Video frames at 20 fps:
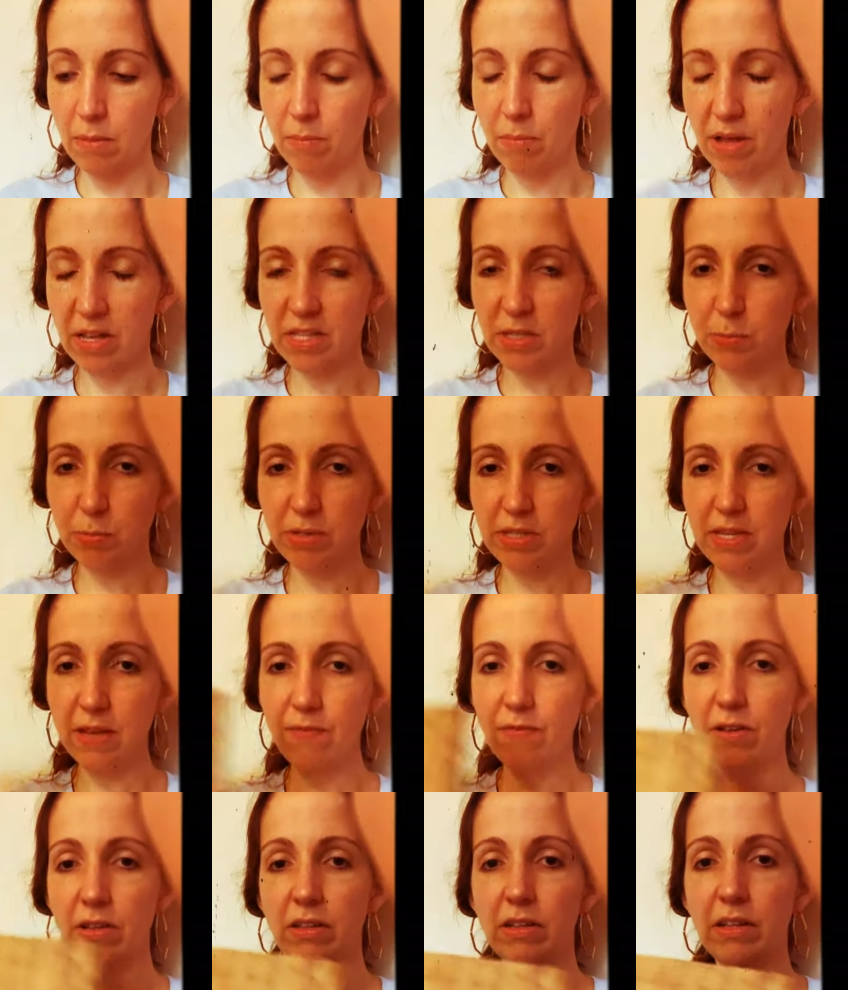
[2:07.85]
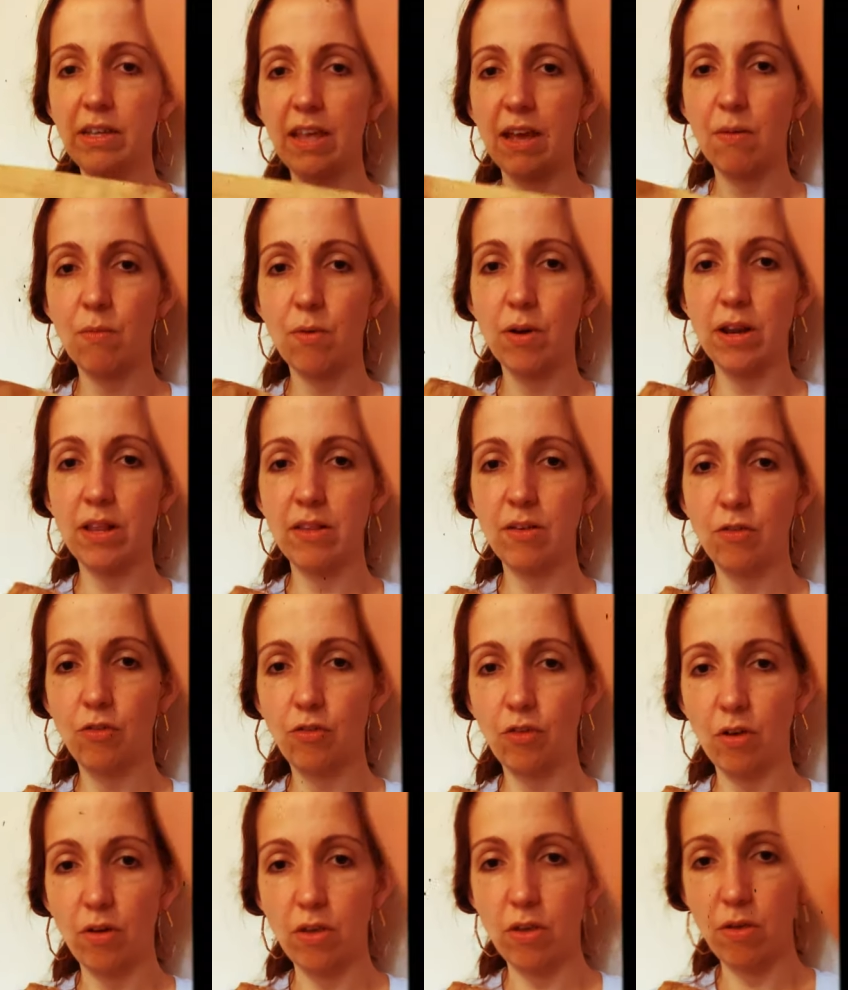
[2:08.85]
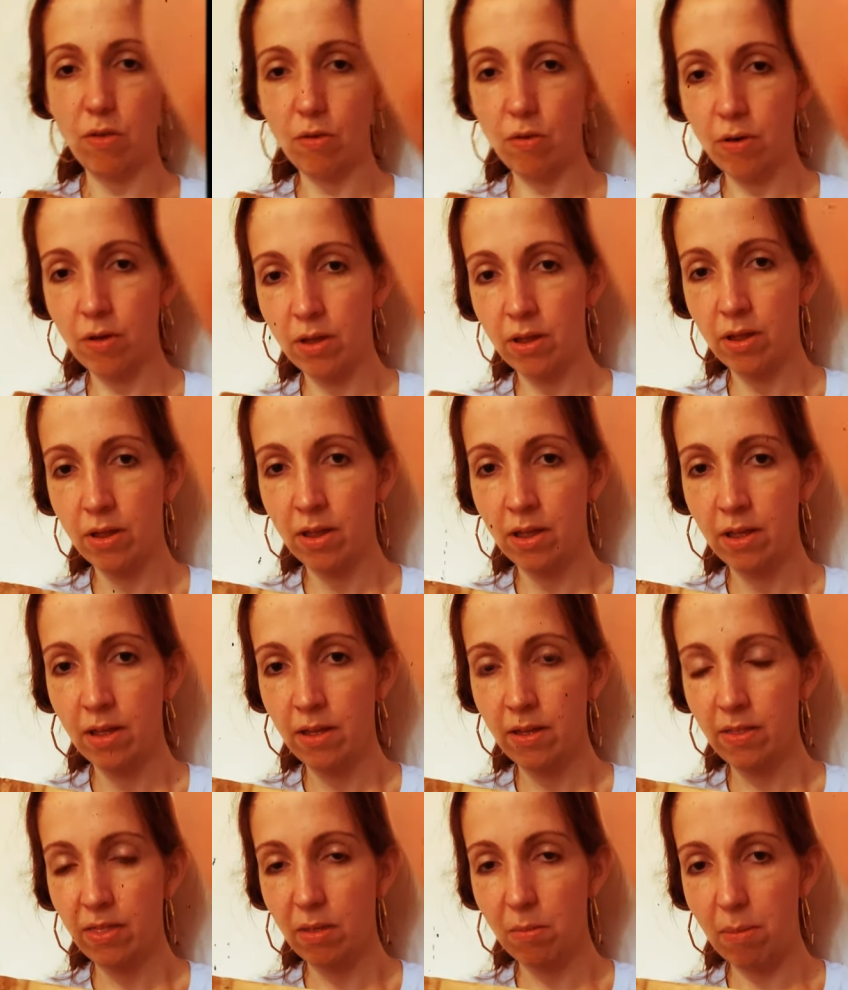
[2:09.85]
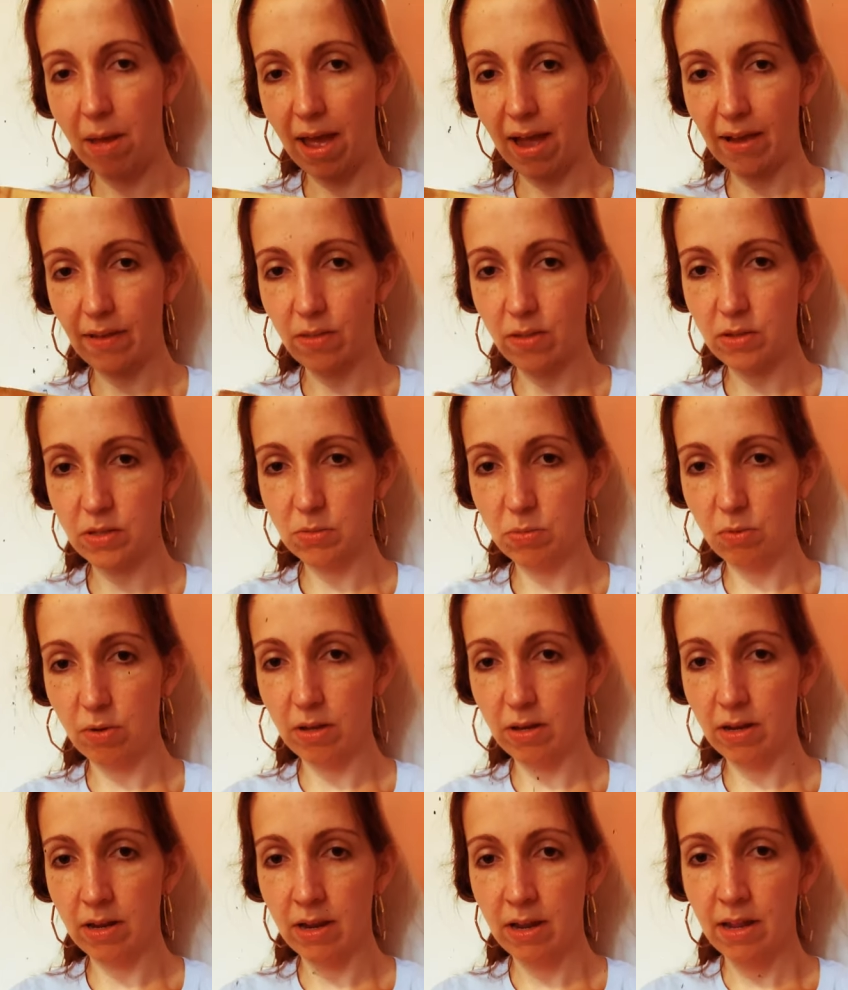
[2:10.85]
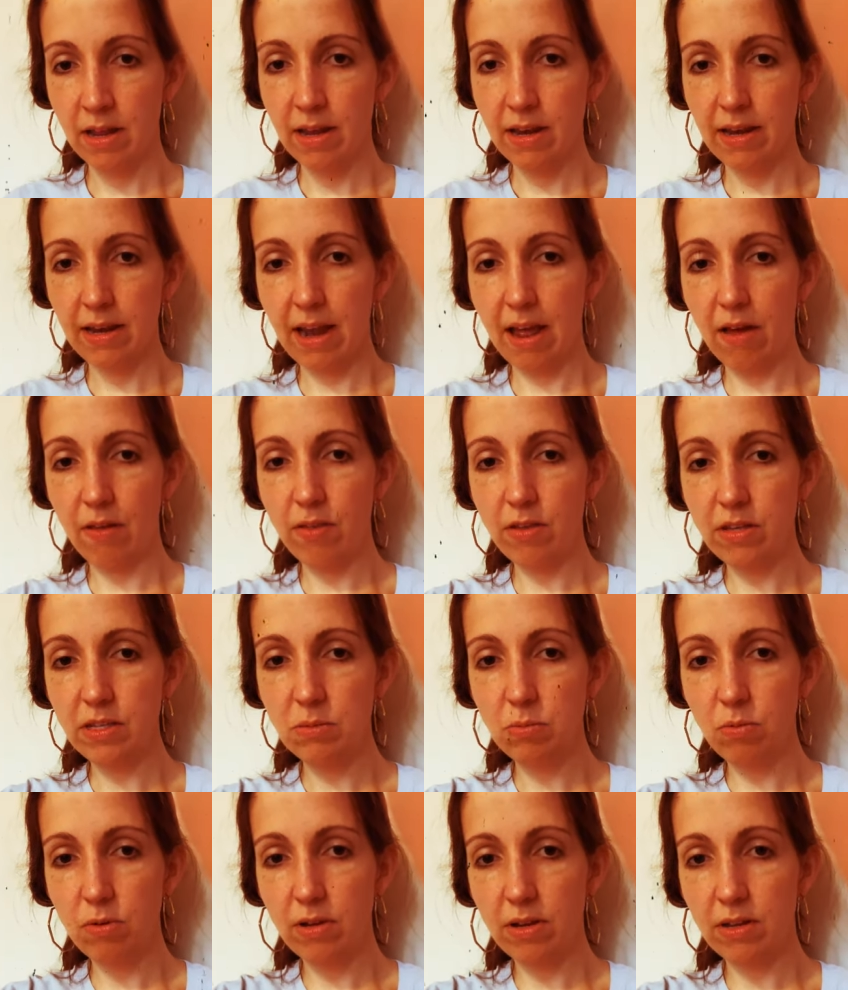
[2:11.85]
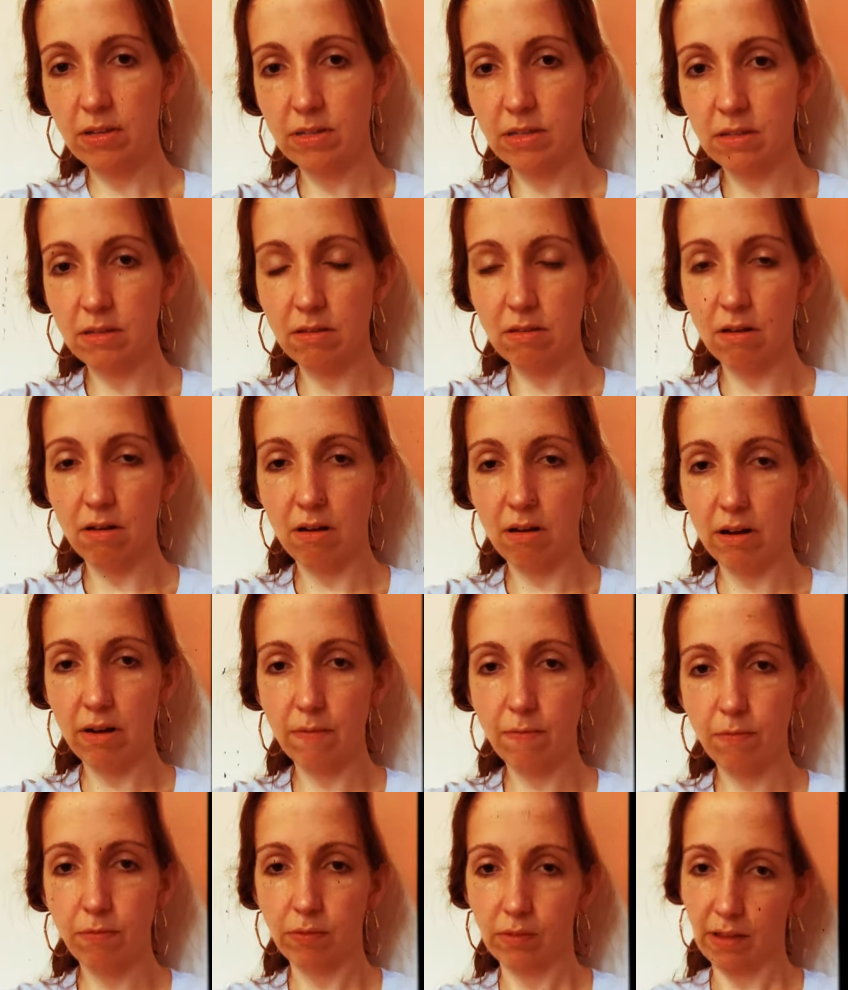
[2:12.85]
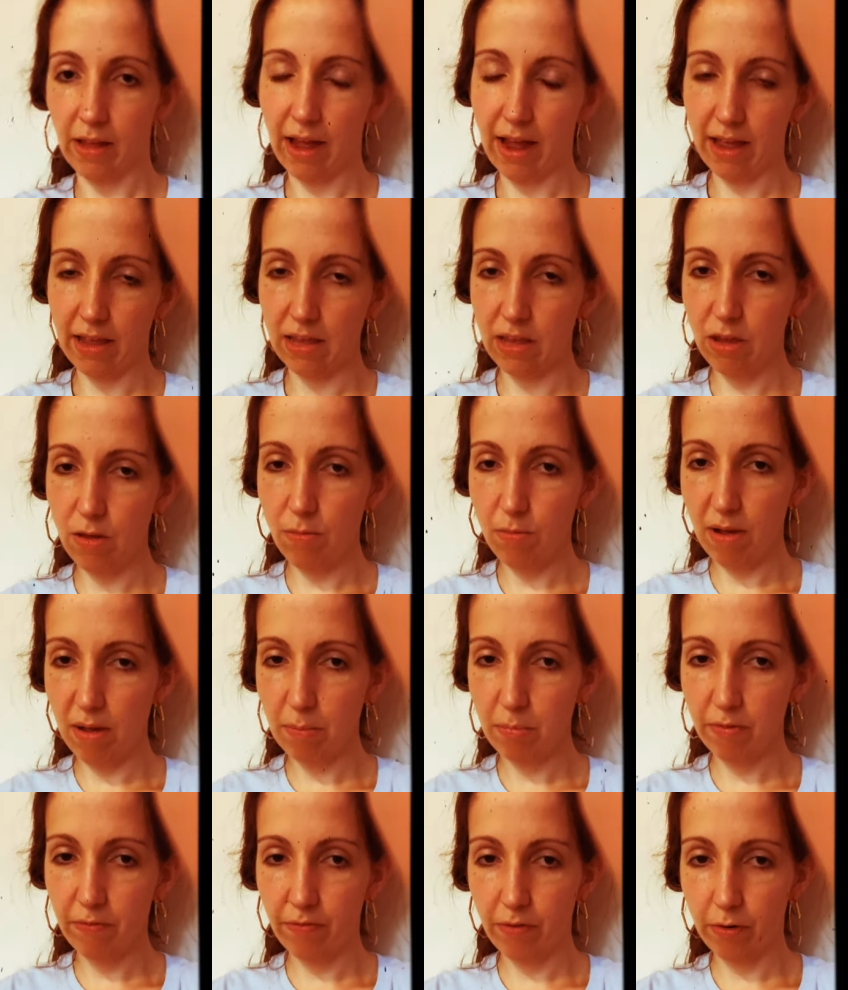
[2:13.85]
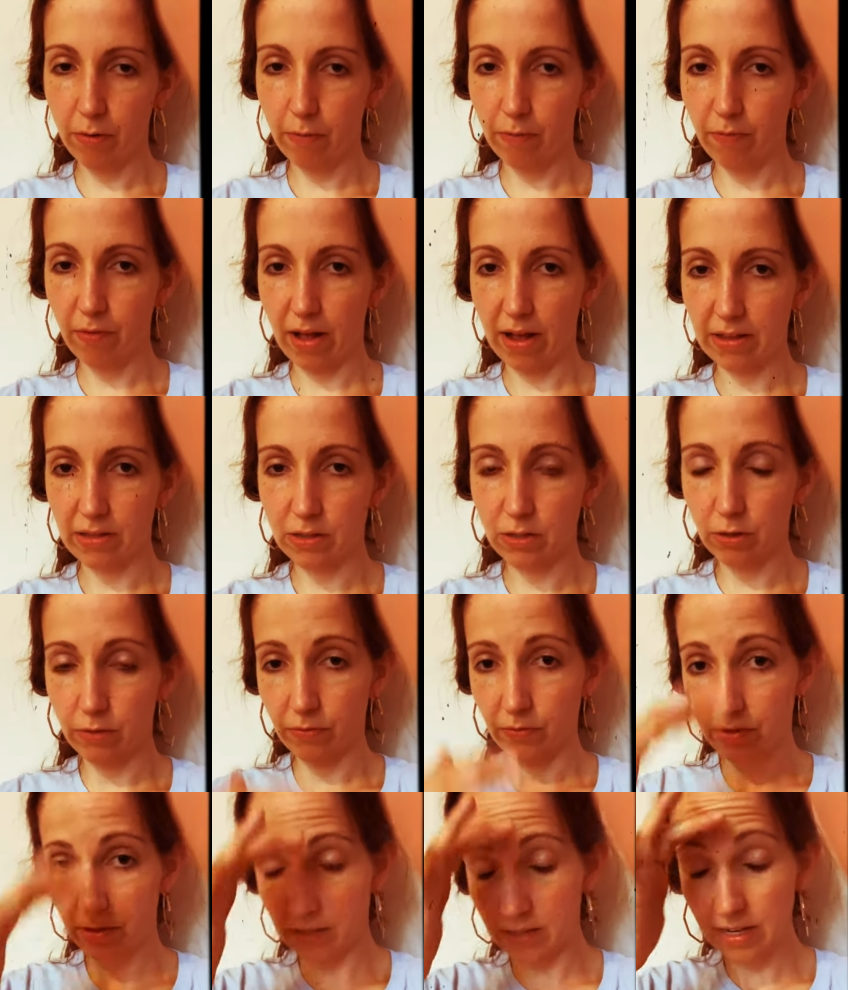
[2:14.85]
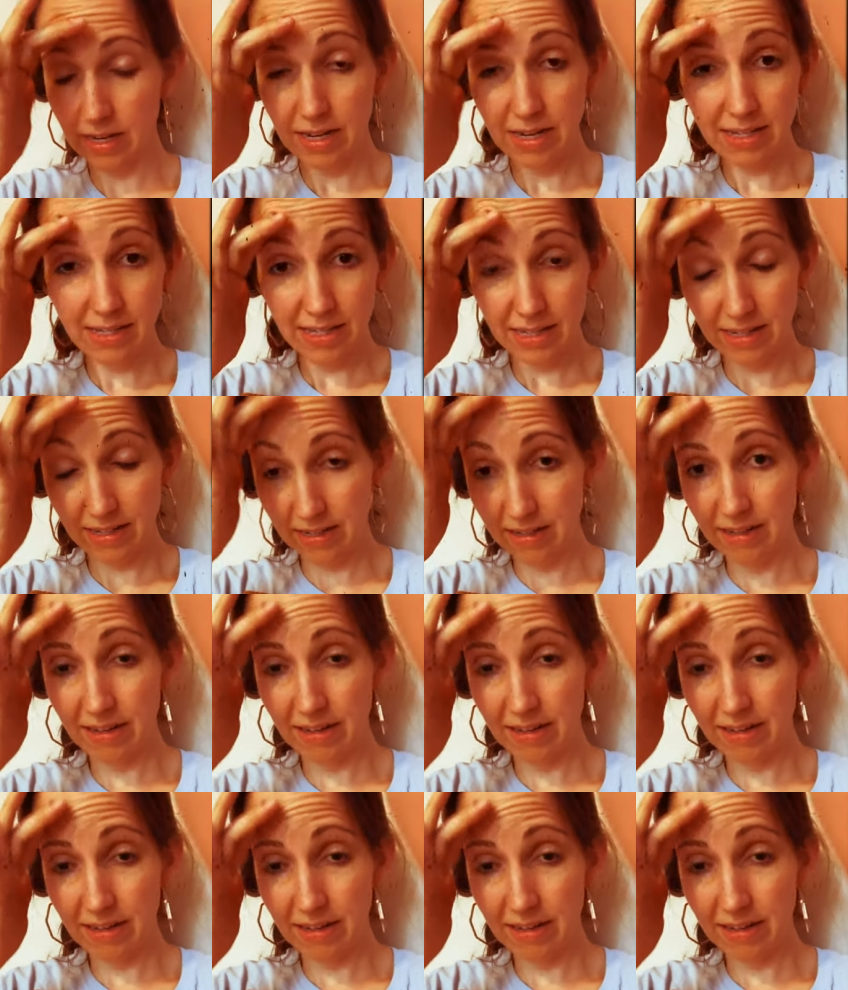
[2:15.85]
But specifically, I wanted to show you the back of this wood. Now, this wood is not flat. You might prefer a flat surface. It isn't